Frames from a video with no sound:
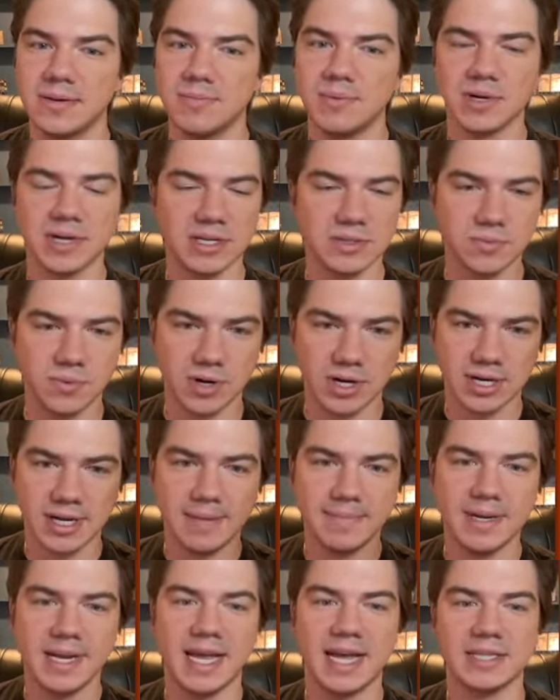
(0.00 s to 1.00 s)
because we're
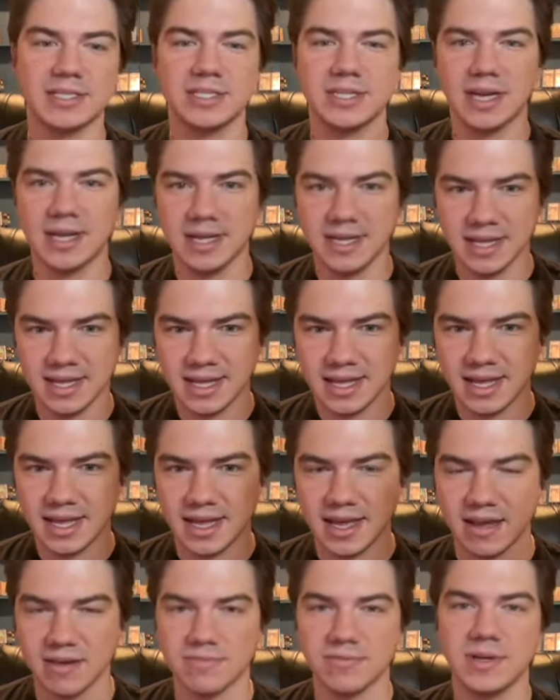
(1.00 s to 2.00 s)
coming at you
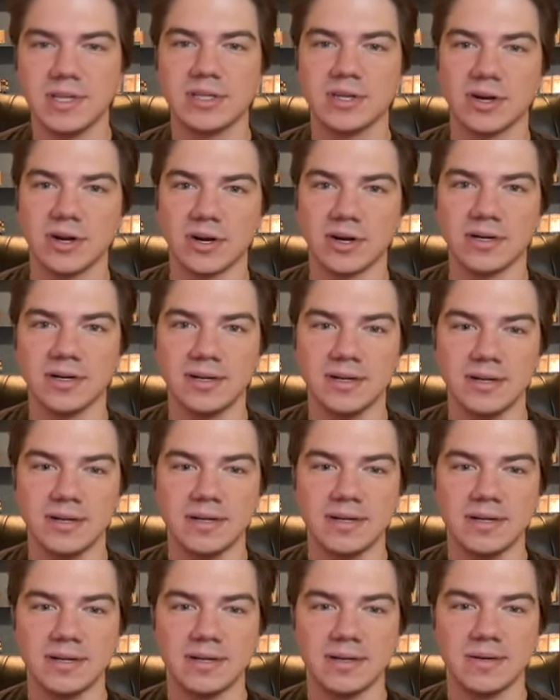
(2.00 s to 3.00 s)
every turn
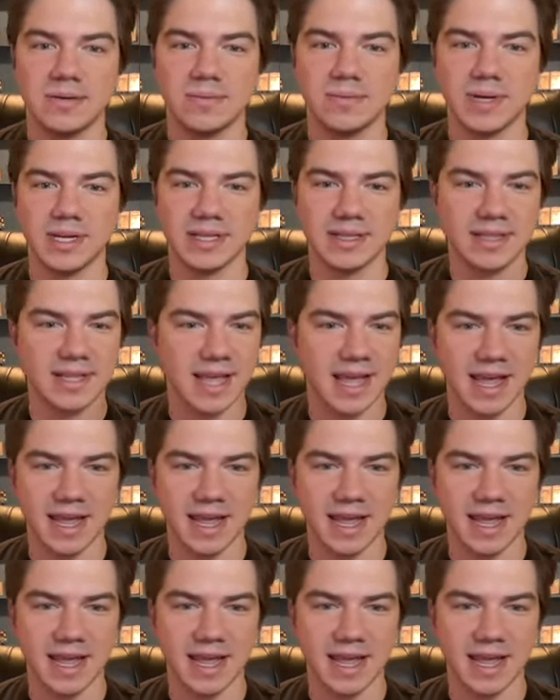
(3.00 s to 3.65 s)
with